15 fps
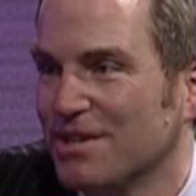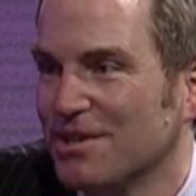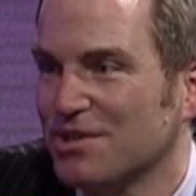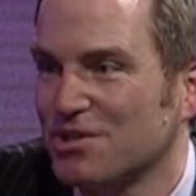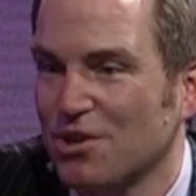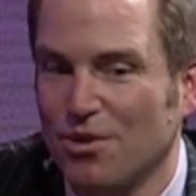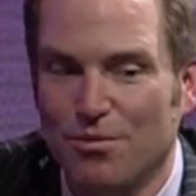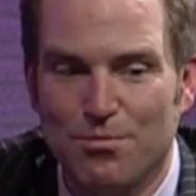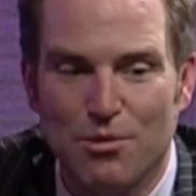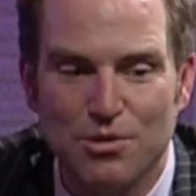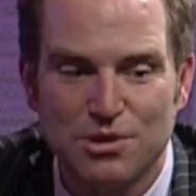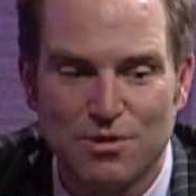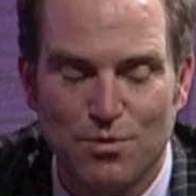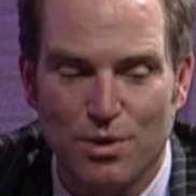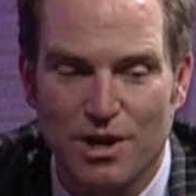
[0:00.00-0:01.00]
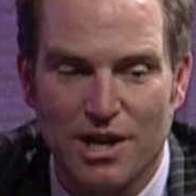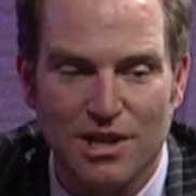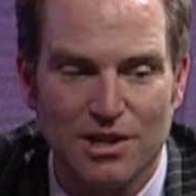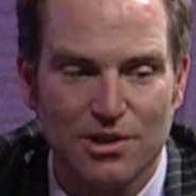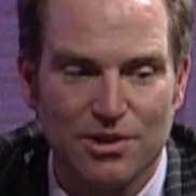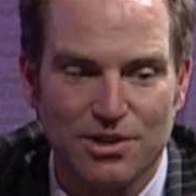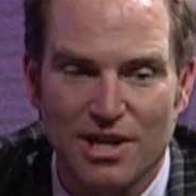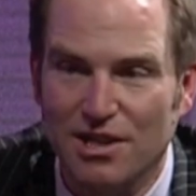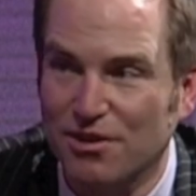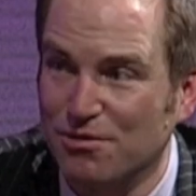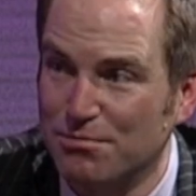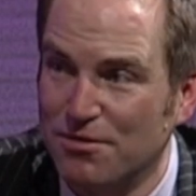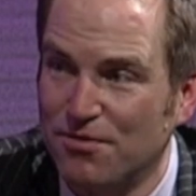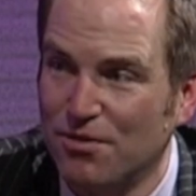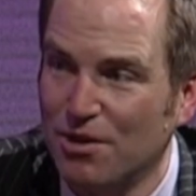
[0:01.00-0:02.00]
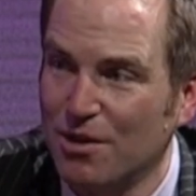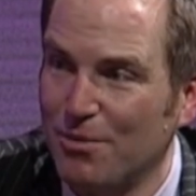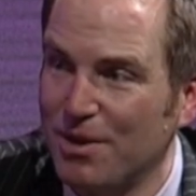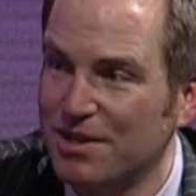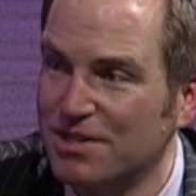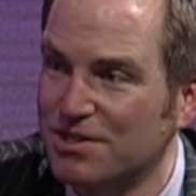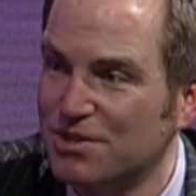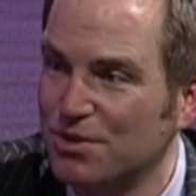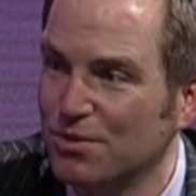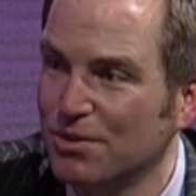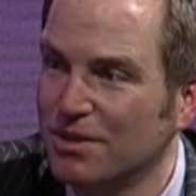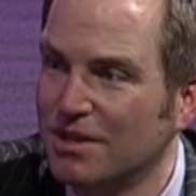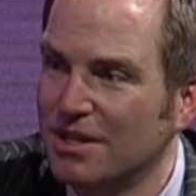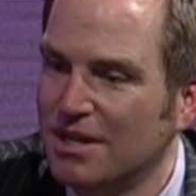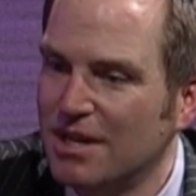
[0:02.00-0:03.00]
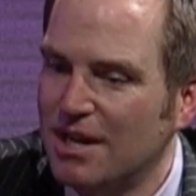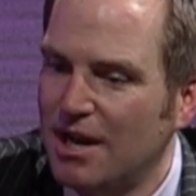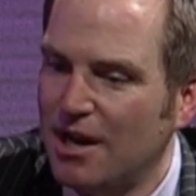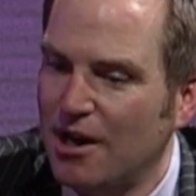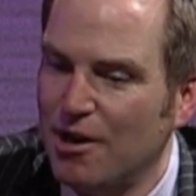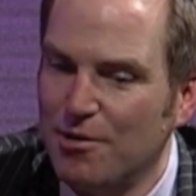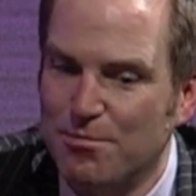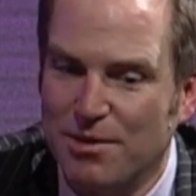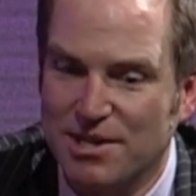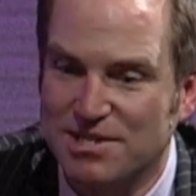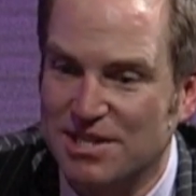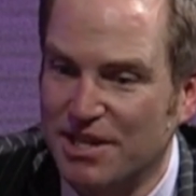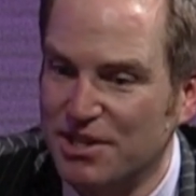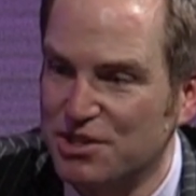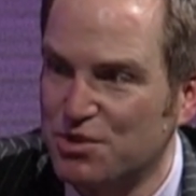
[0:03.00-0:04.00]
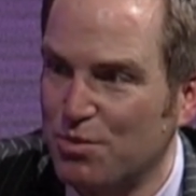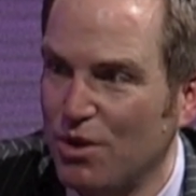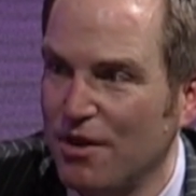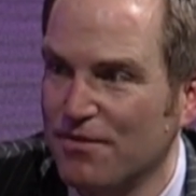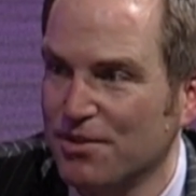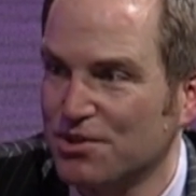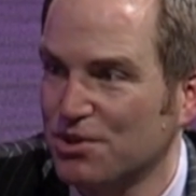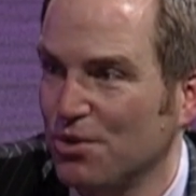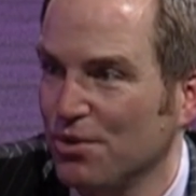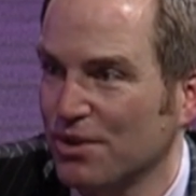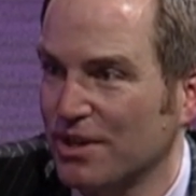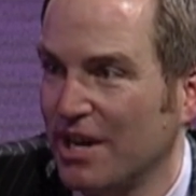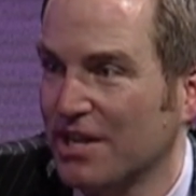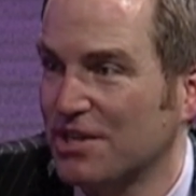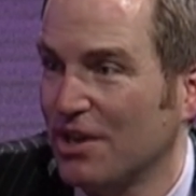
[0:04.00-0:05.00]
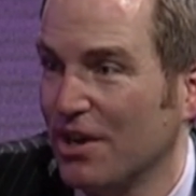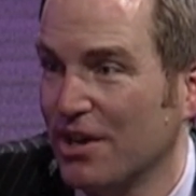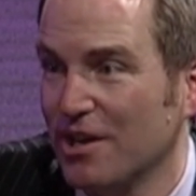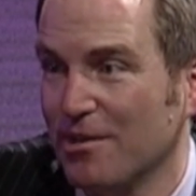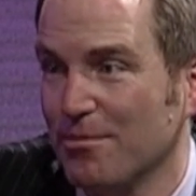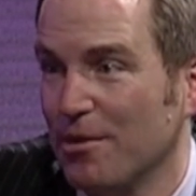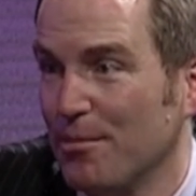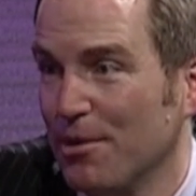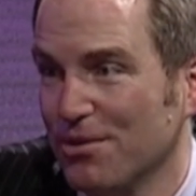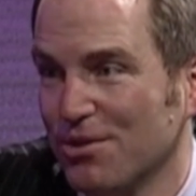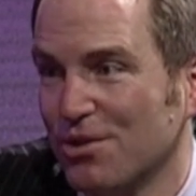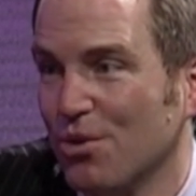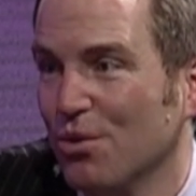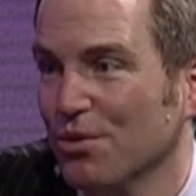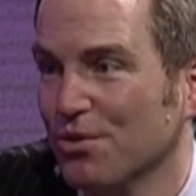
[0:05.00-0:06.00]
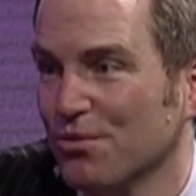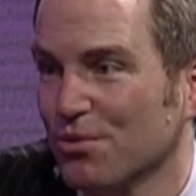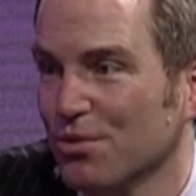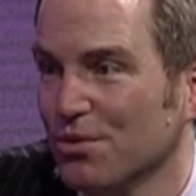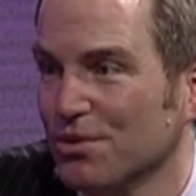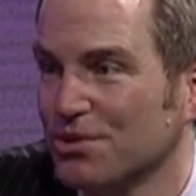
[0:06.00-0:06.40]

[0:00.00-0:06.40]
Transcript: So most of what I learned before I went to school. My son is 12 years old, and I taught him about the golden rule.